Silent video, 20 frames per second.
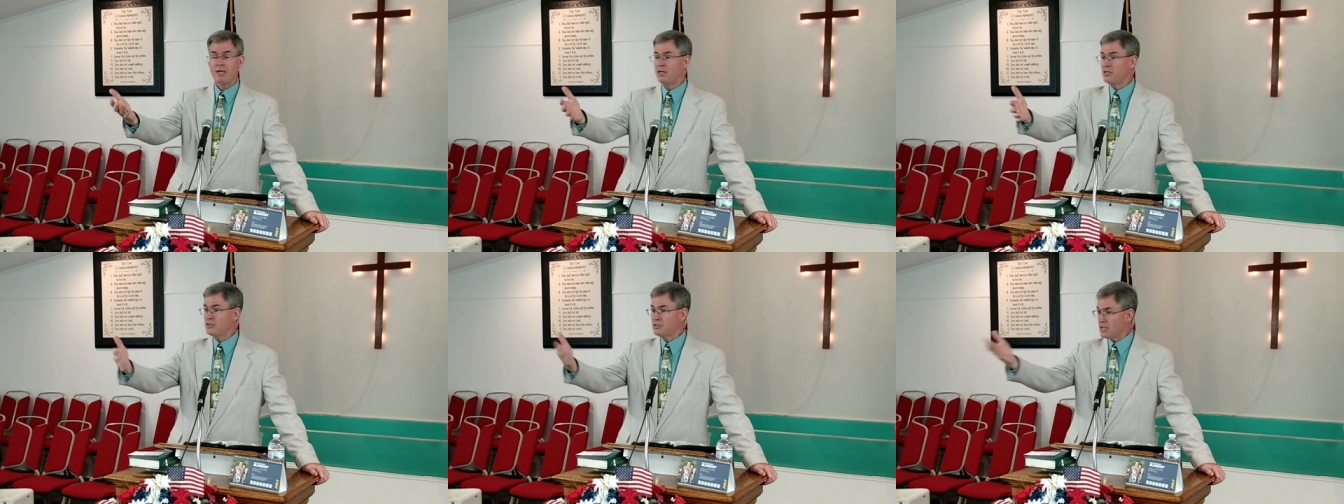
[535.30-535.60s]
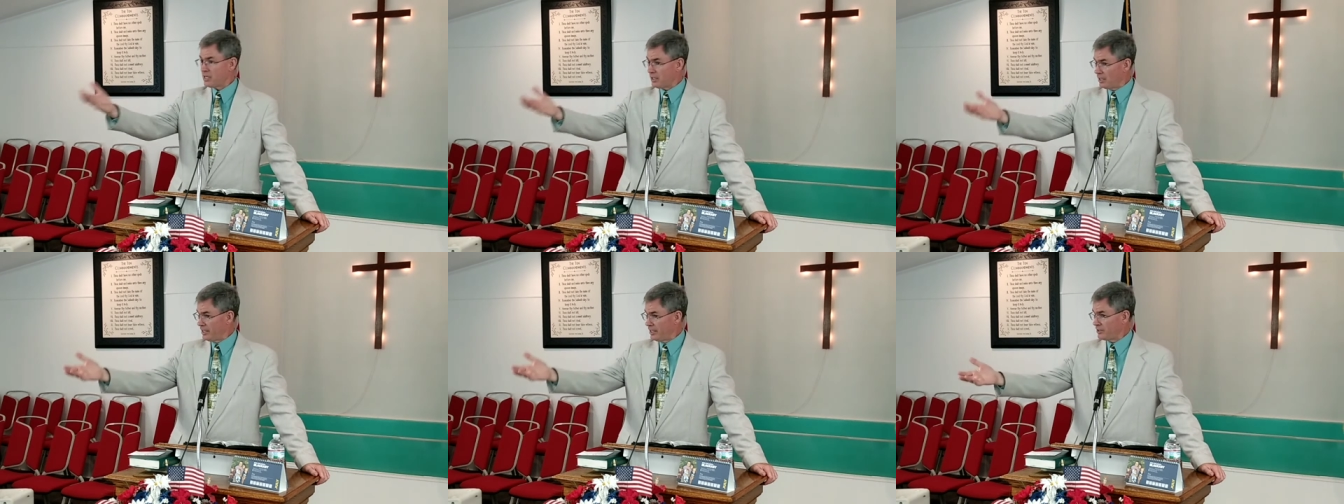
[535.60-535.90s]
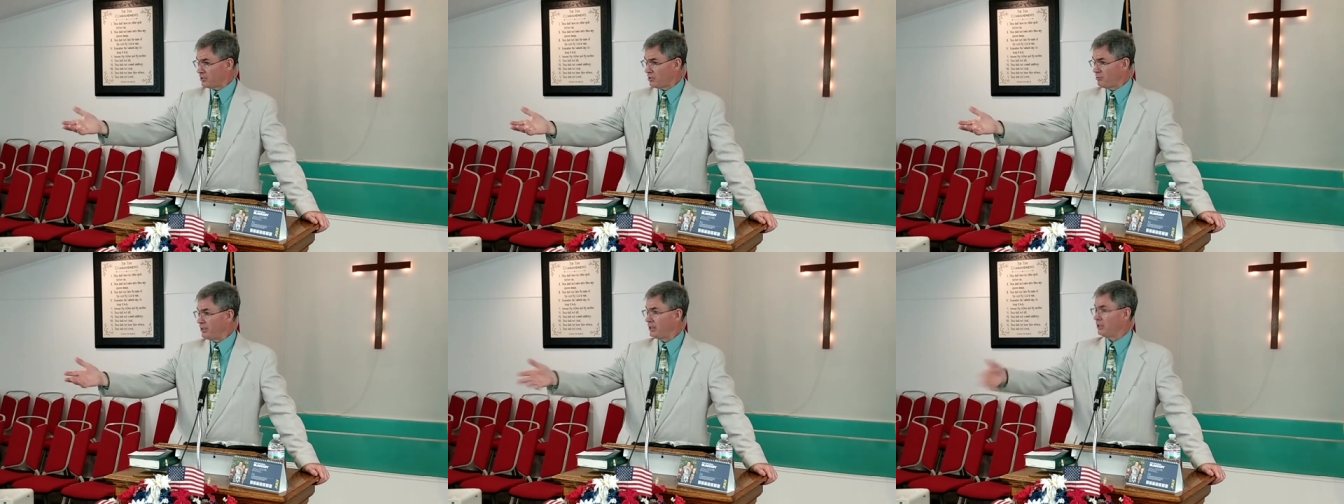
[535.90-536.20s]
He said,
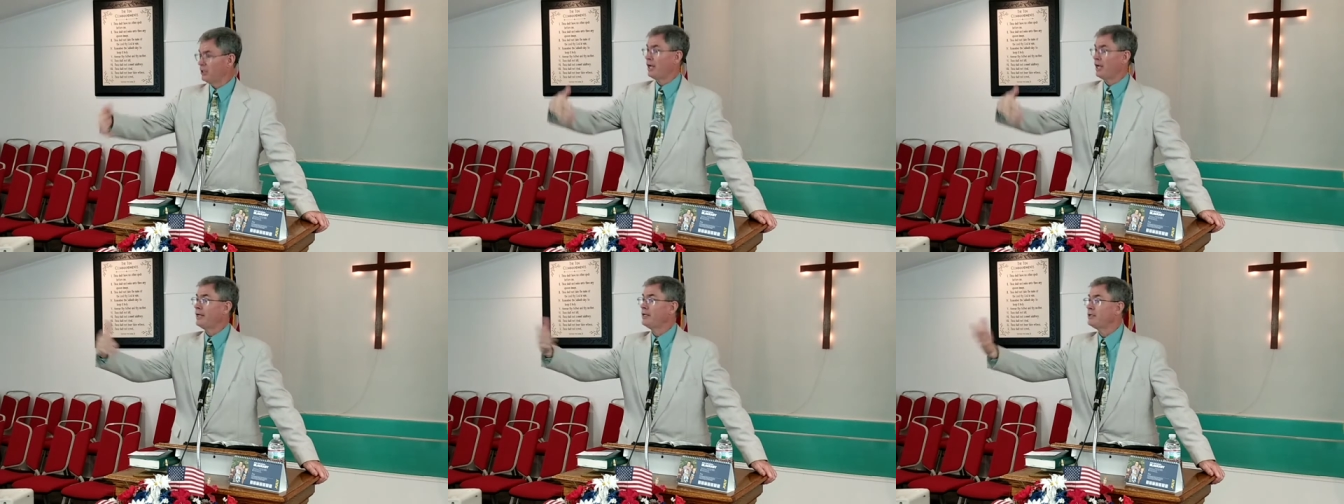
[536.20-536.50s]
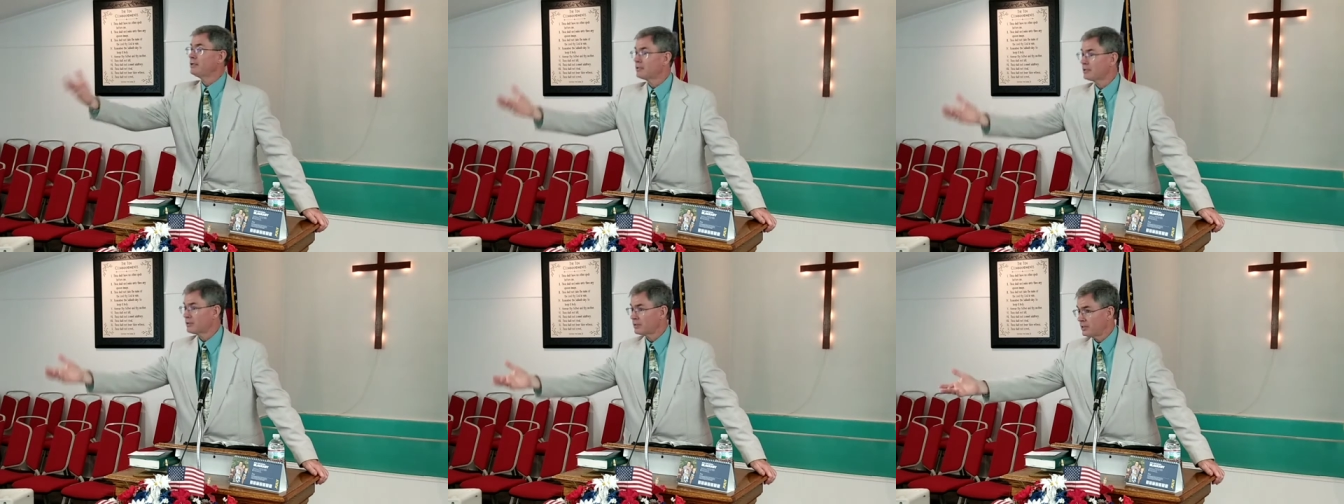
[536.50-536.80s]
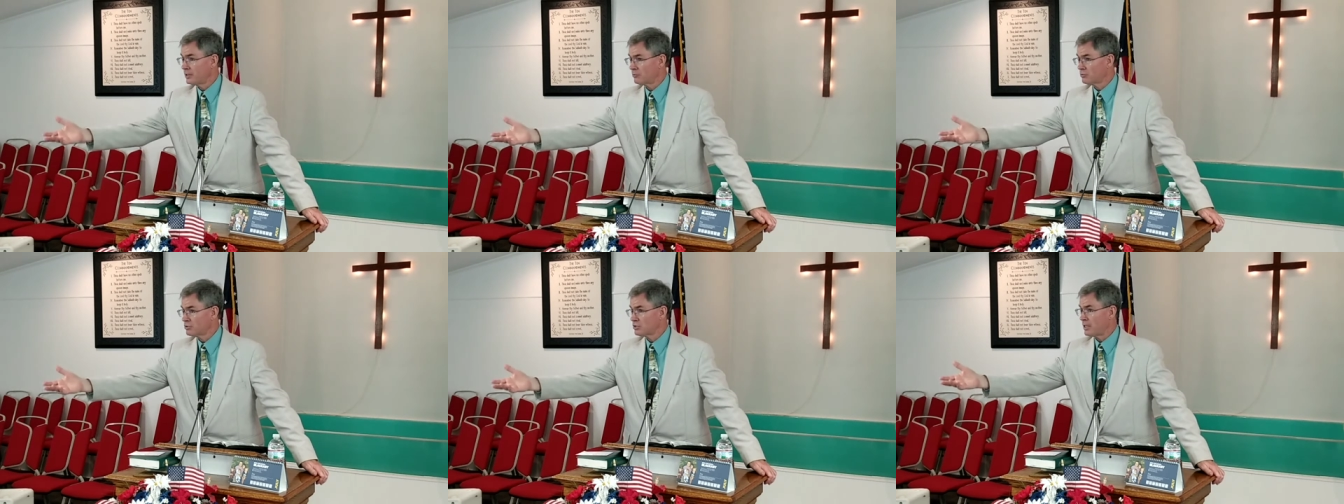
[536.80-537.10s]
Let there be light.
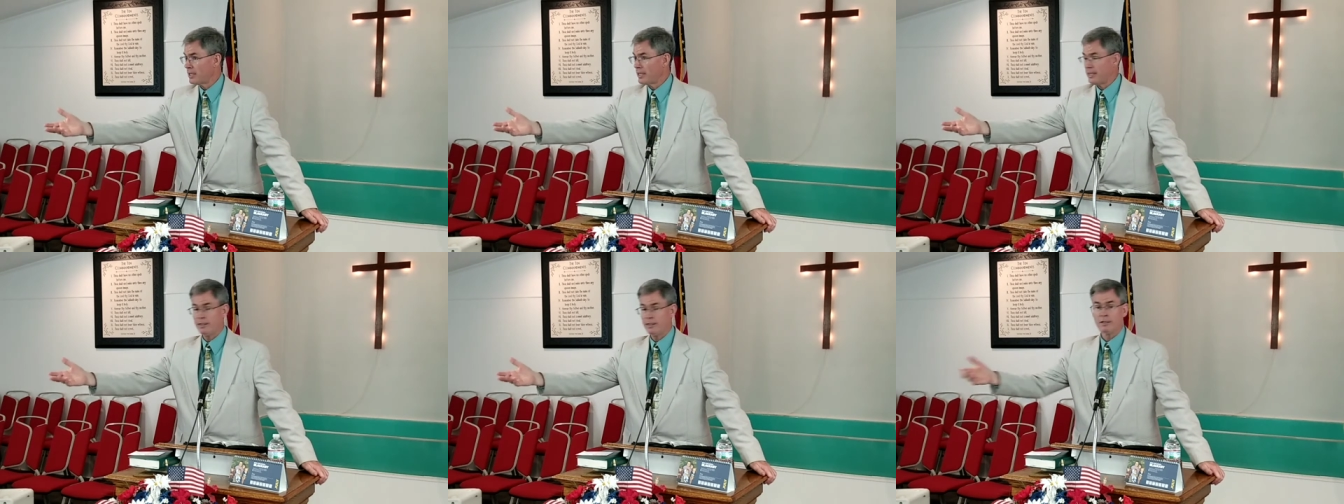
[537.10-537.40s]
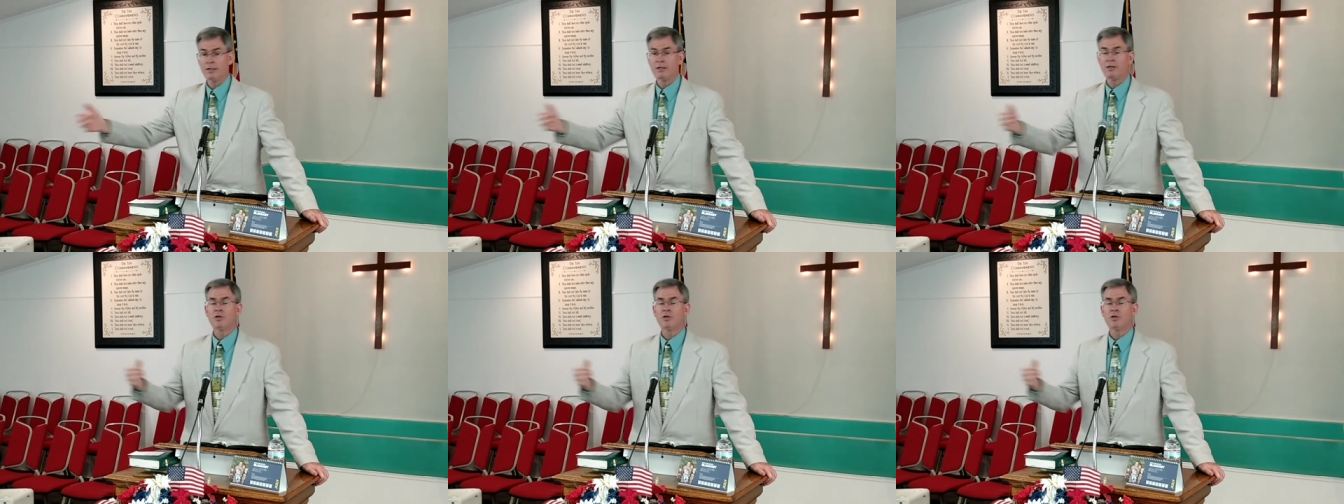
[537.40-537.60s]
There was light.